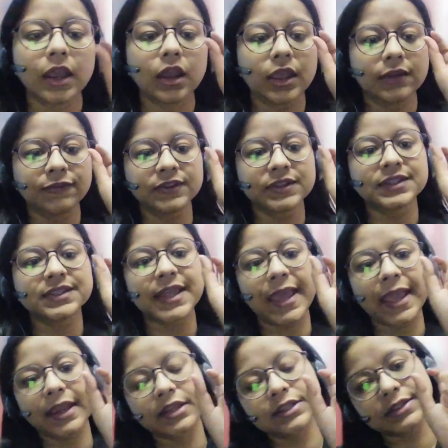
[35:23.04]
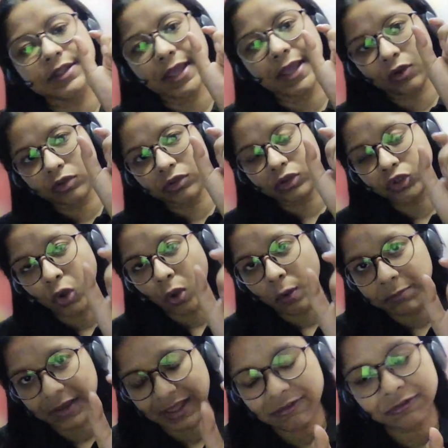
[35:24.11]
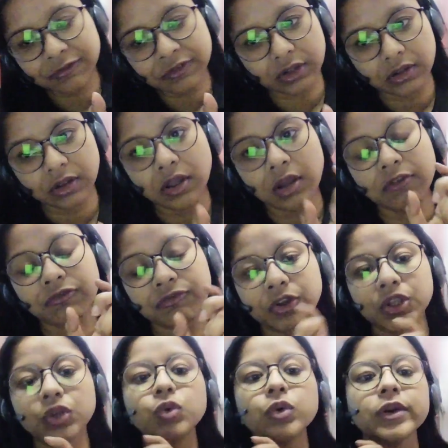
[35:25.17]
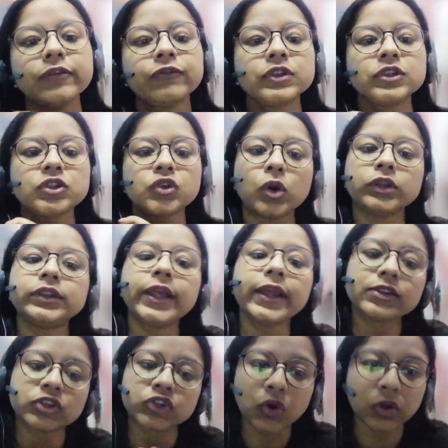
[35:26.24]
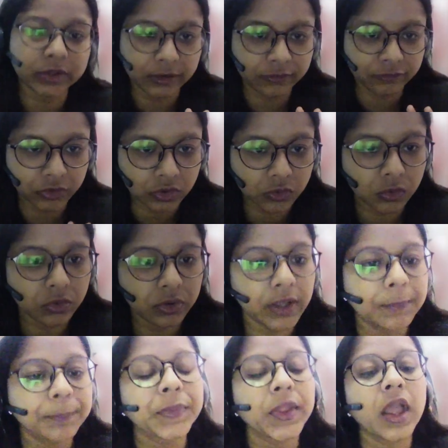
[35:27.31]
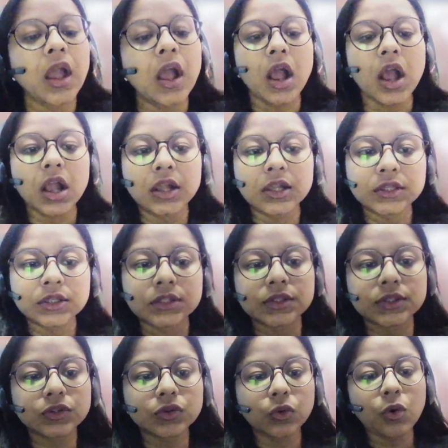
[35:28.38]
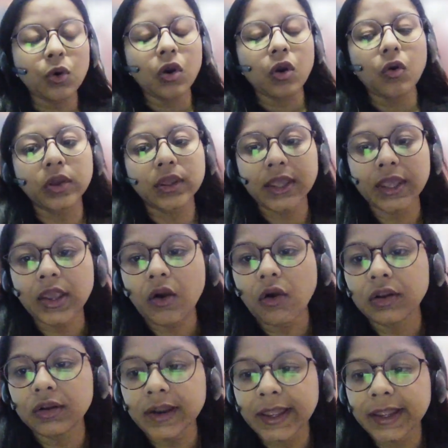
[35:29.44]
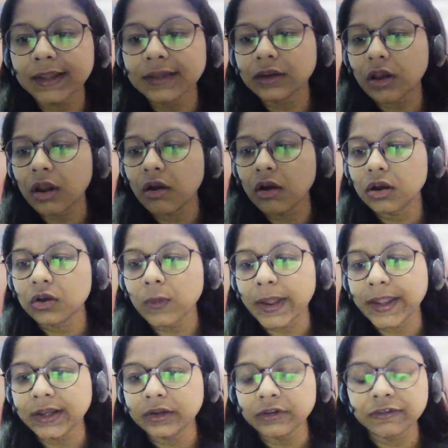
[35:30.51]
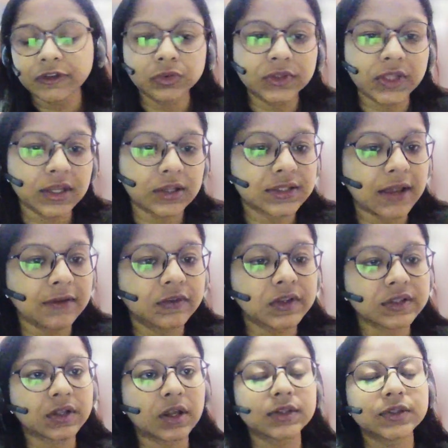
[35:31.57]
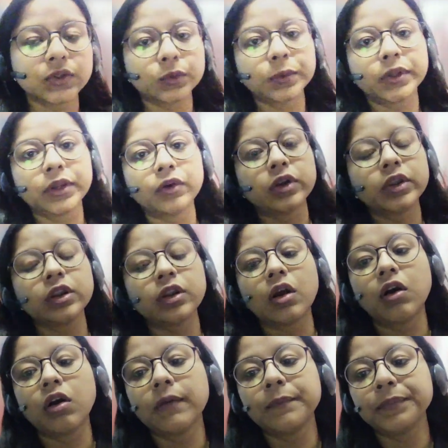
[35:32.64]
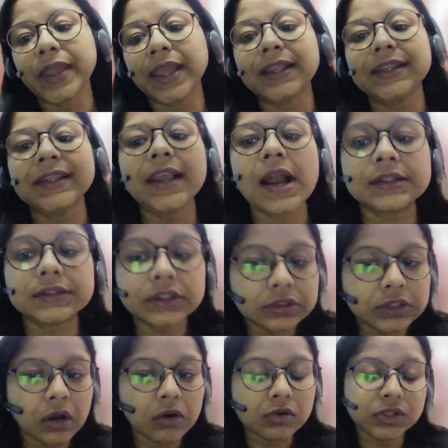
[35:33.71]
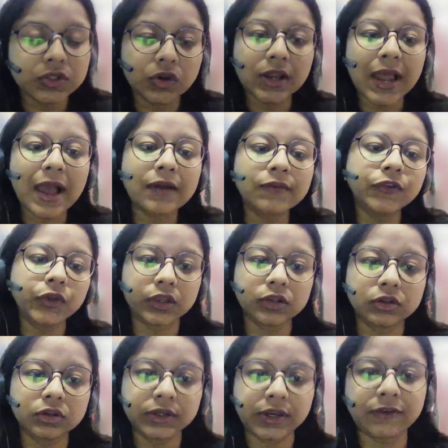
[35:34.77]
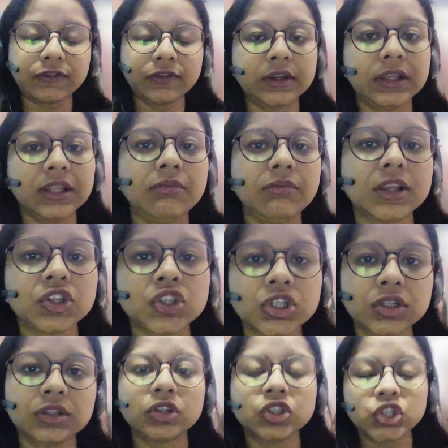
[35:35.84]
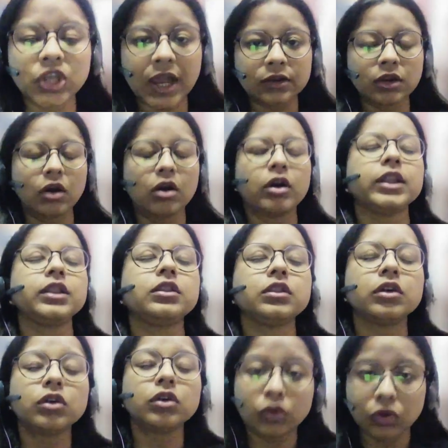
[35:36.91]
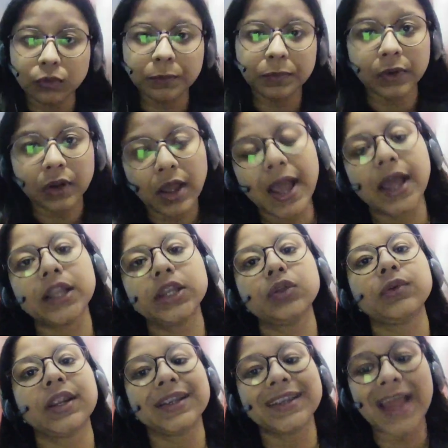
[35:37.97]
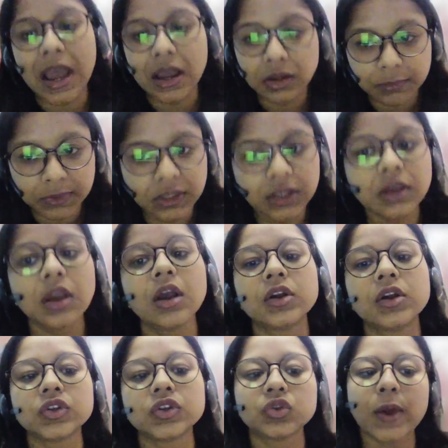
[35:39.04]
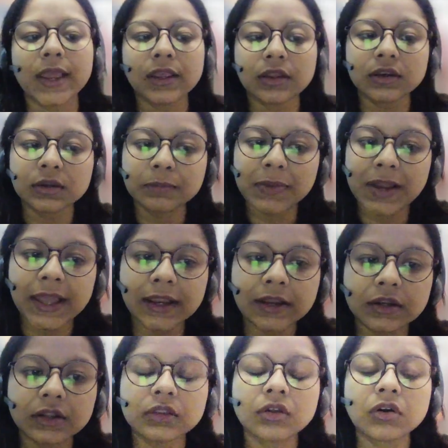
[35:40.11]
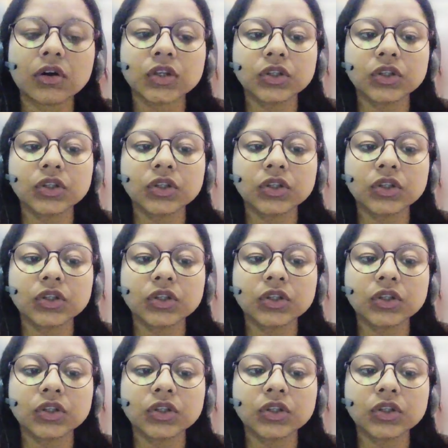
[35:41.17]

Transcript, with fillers: If it's there, it's there on the top left for you. If it's not there, it's not there for you, okay? So, okay, all right. Uh, quite a few things I've discussed over here. Um, any other doubts you all have, you can definitely mention in the chat, uh, in the group, and you can tag me so I can reply it in the